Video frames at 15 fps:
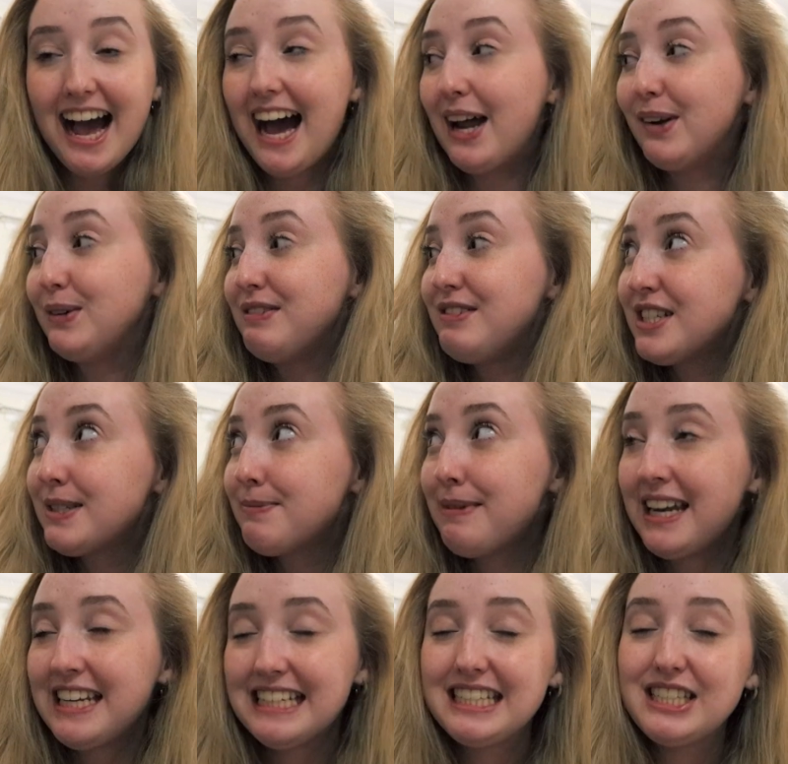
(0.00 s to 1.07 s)
And we've just
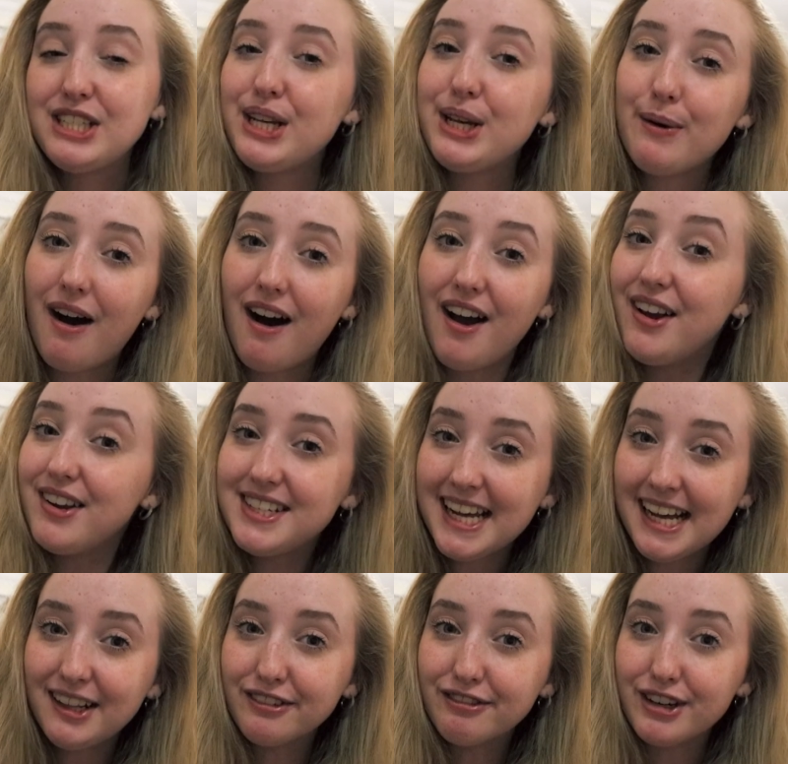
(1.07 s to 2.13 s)
made it into our
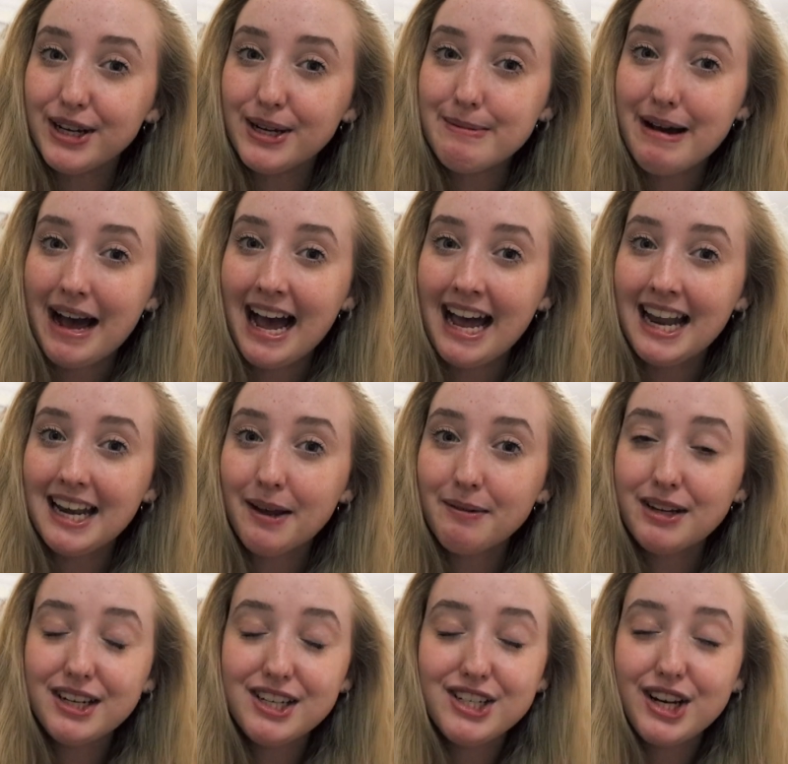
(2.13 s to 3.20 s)
hotel room and I'm
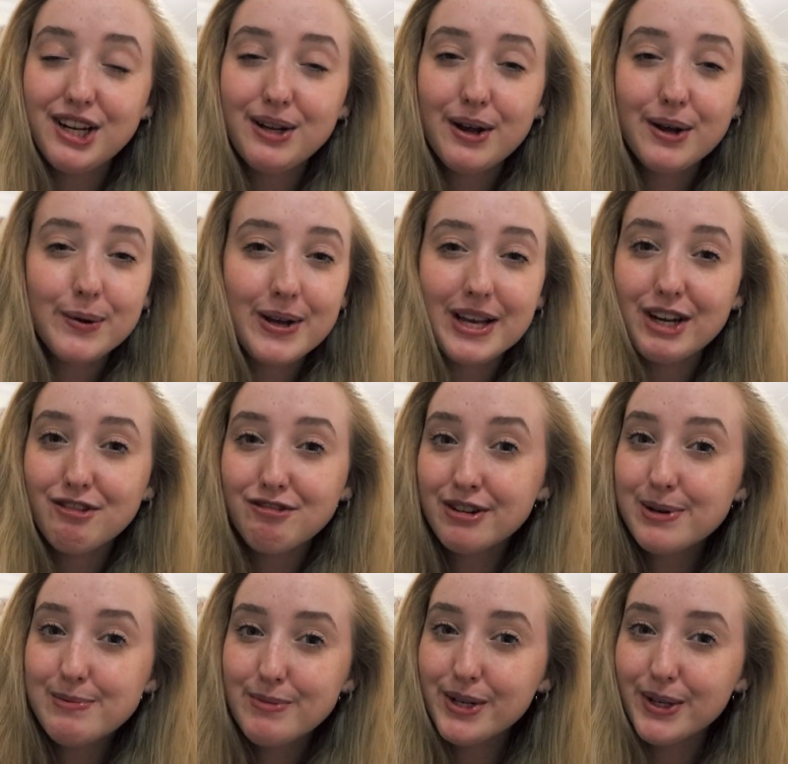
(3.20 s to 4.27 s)
going to show you a quick
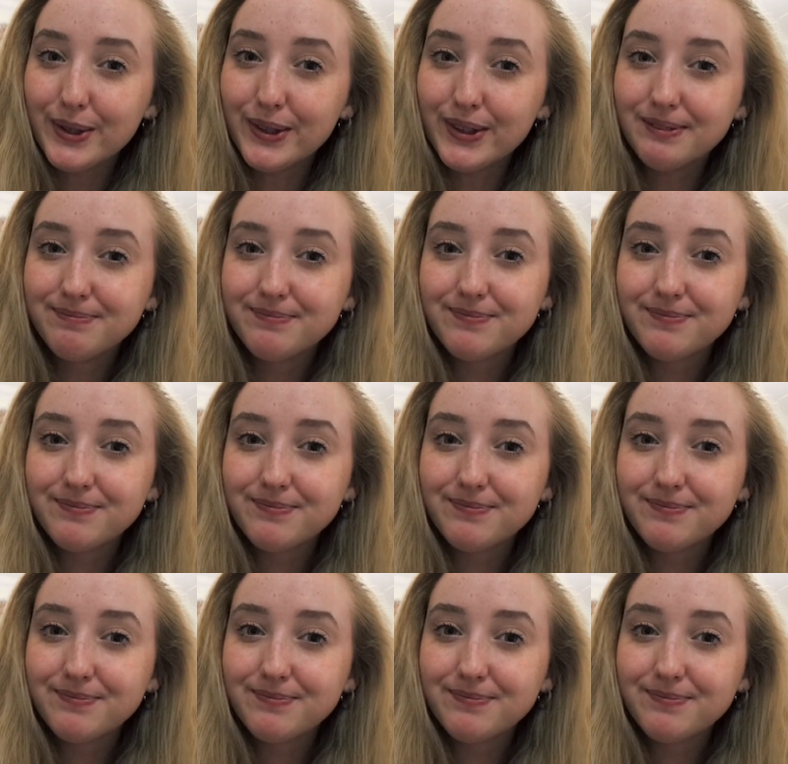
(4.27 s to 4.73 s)
room tour.